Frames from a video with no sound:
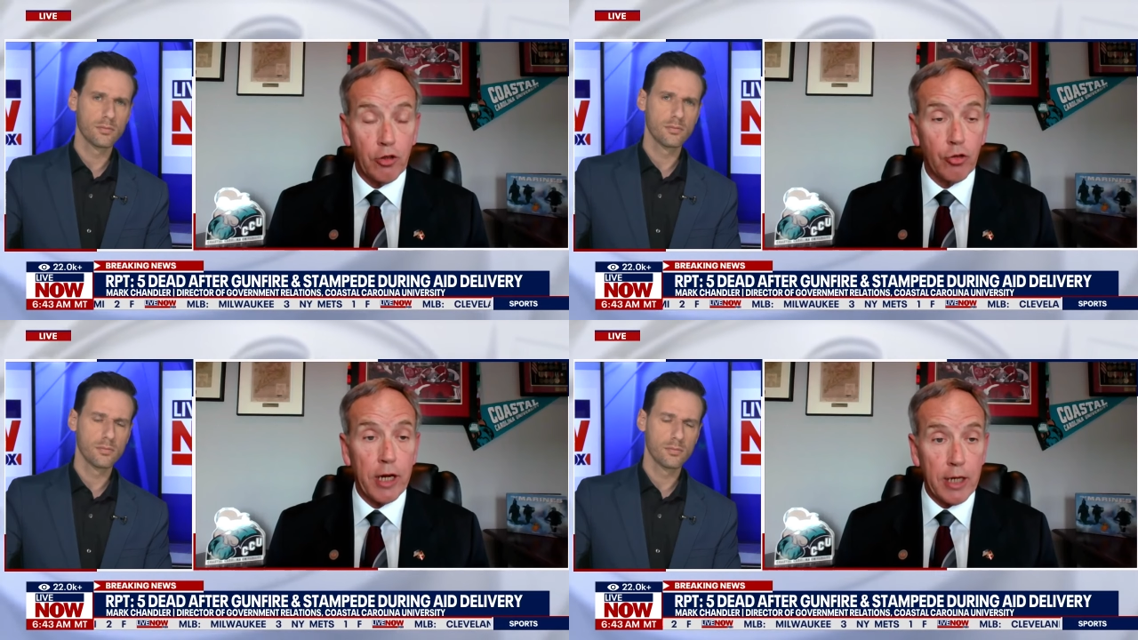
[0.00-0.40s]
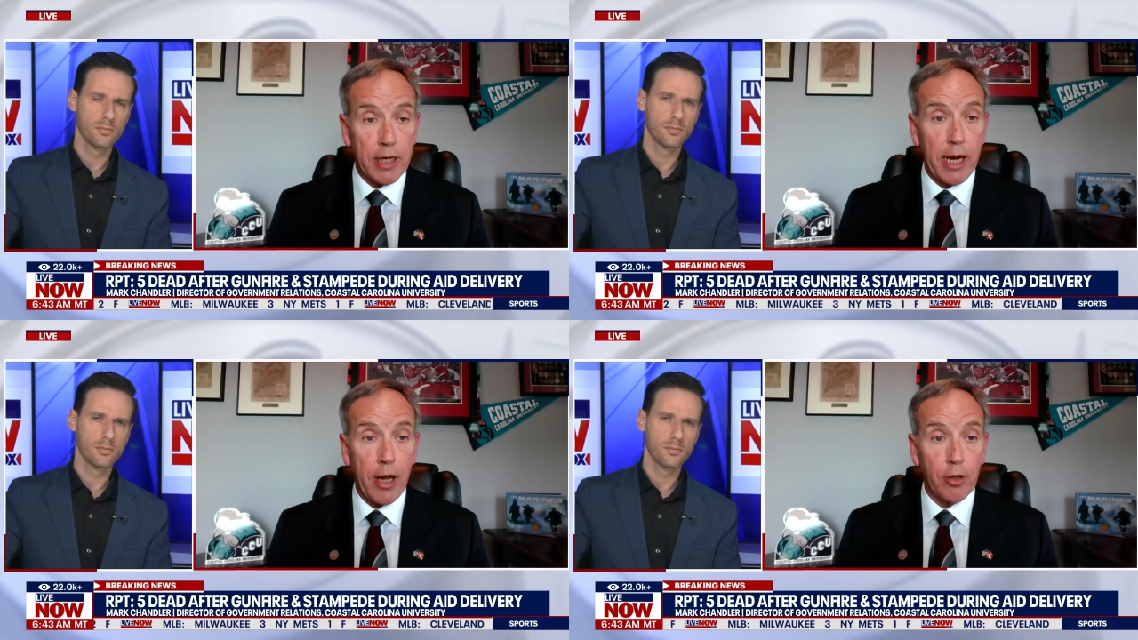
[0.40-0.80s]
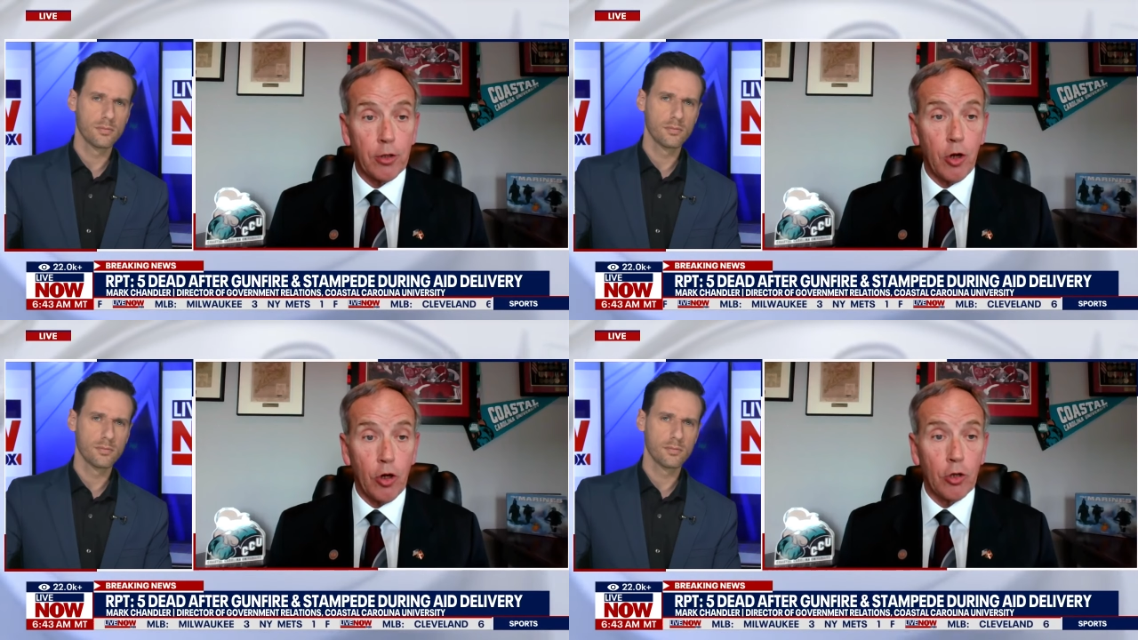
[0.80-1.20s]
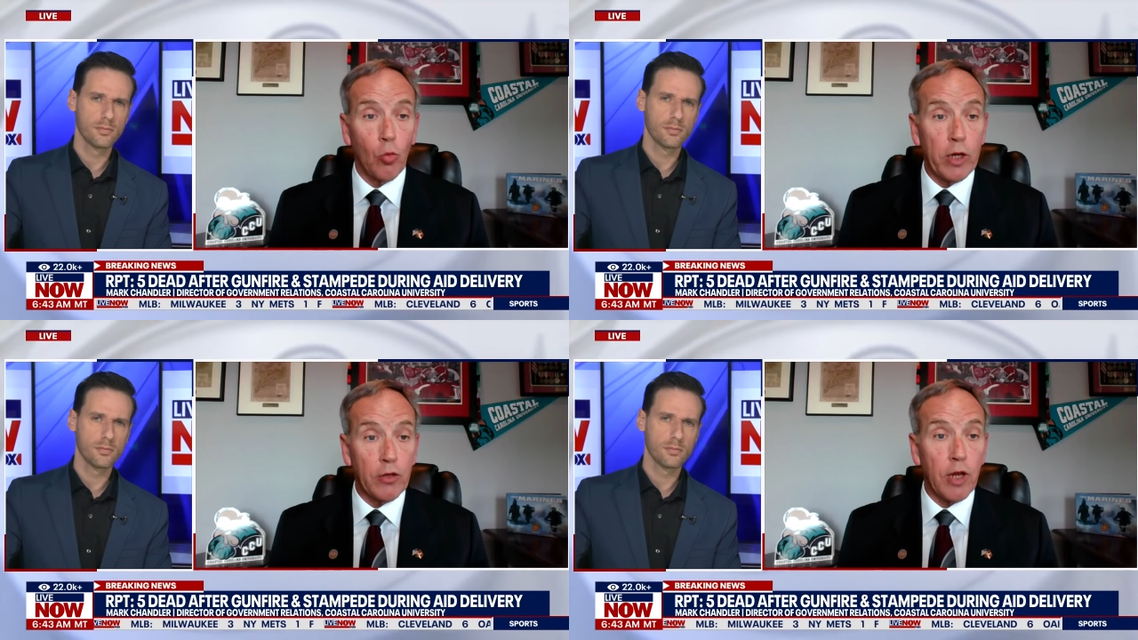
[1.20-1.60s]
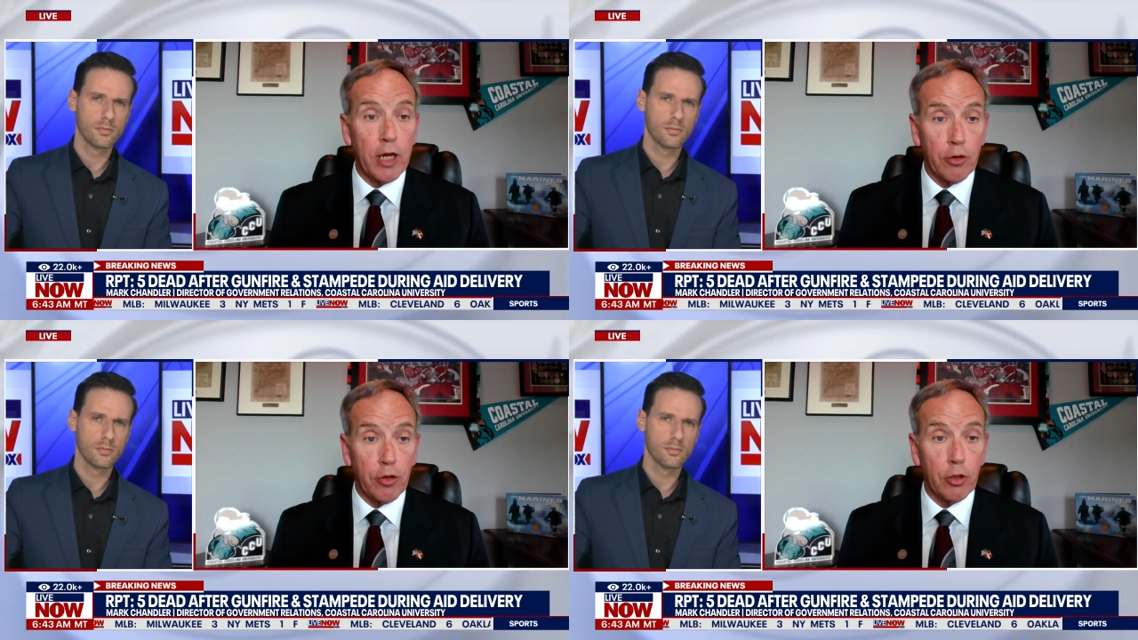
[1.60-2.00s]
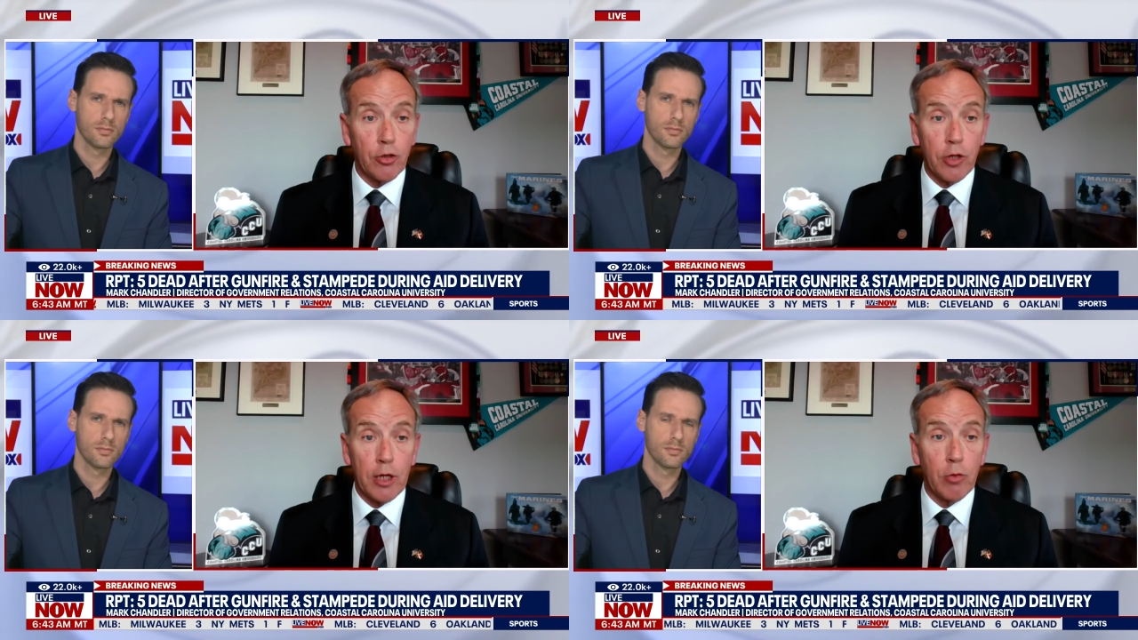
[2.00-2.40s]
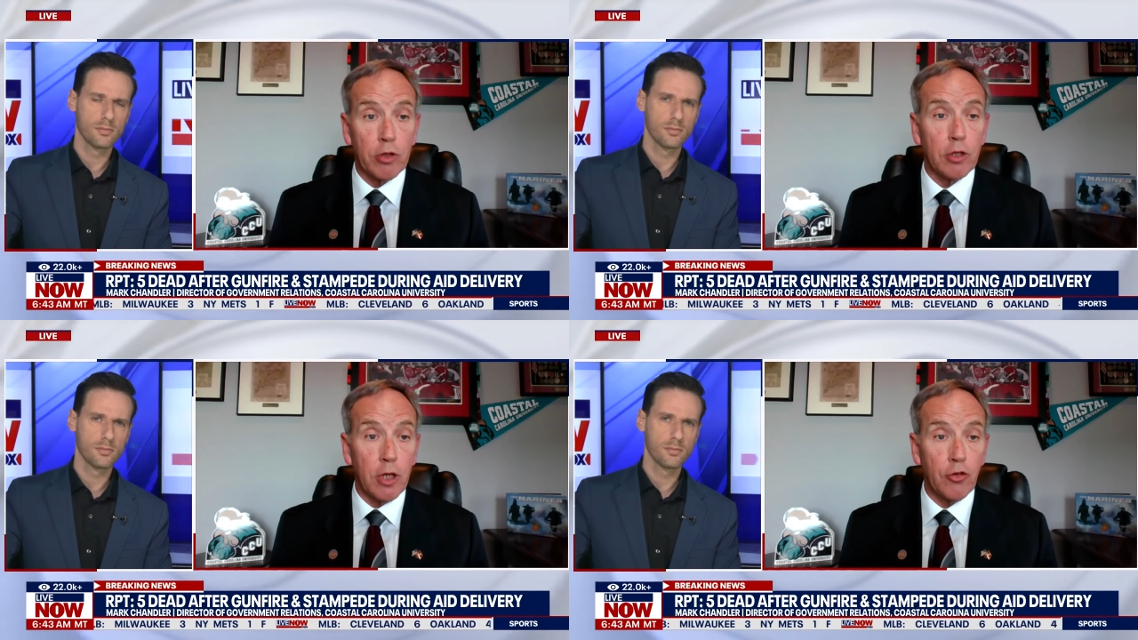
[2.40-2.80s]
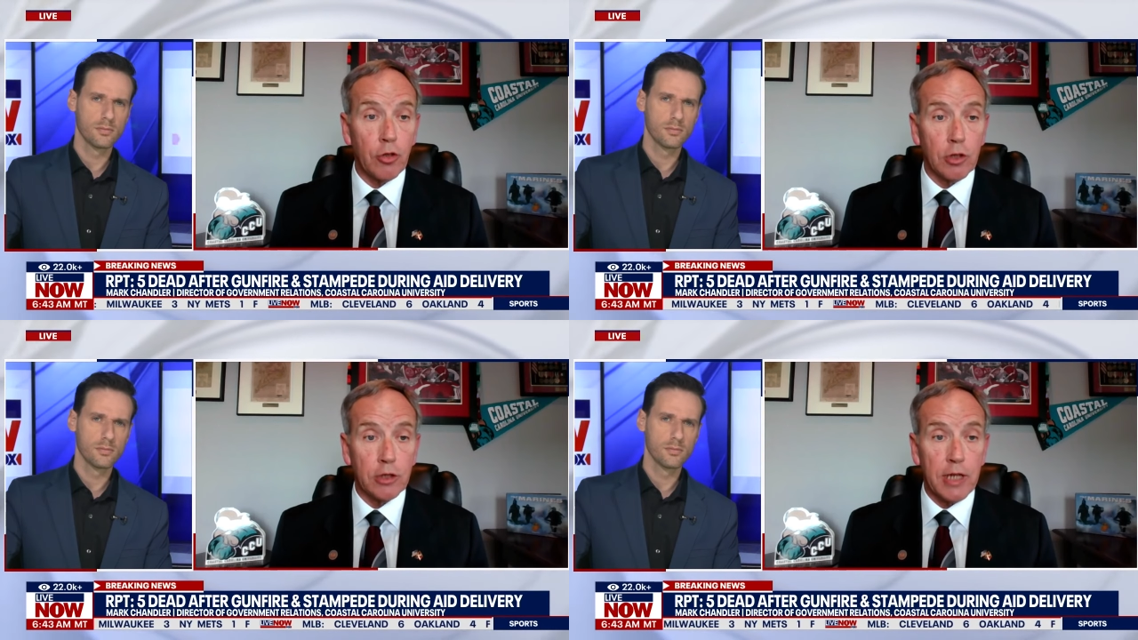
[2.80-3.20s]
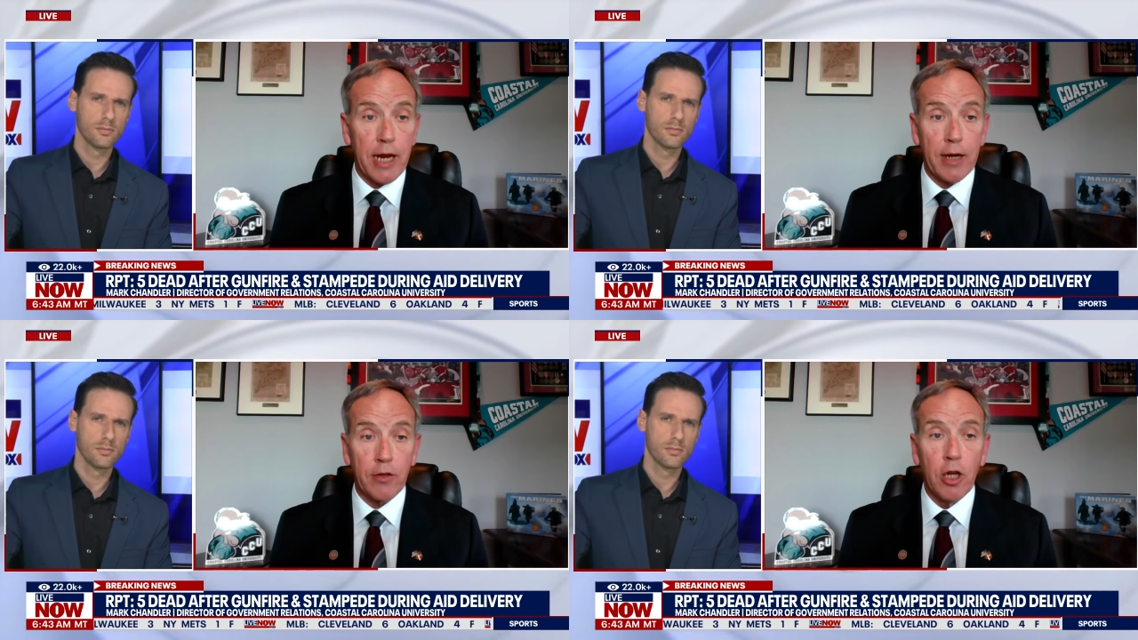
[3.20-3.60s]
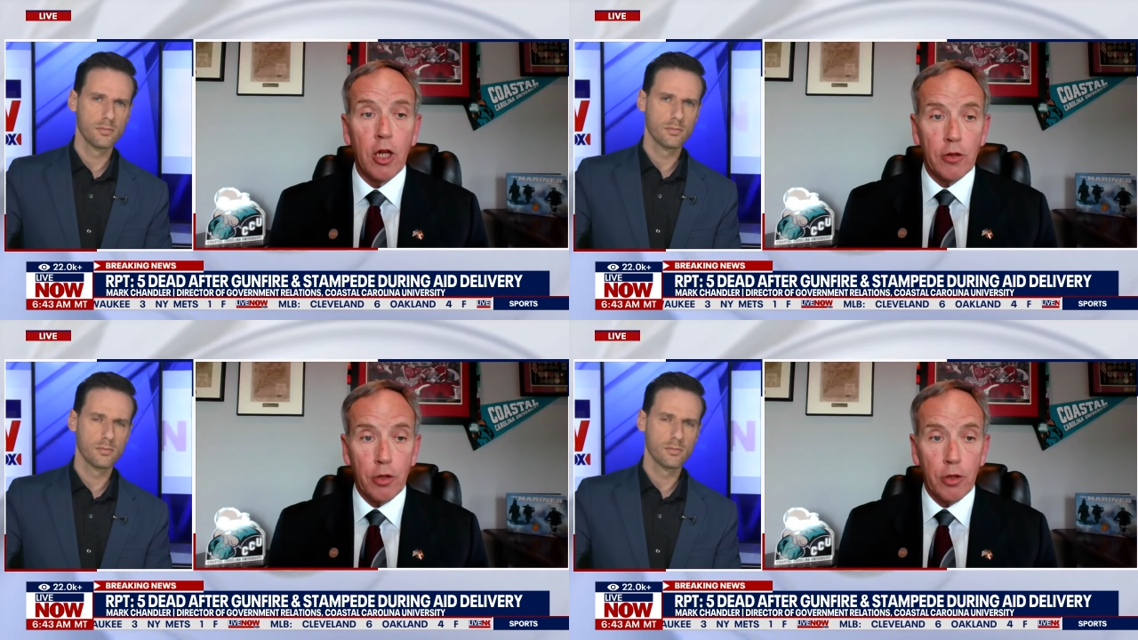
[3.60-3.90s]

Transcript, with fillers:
Speaker 1: tried to counter on Wednesday and Thursday with additional attacks.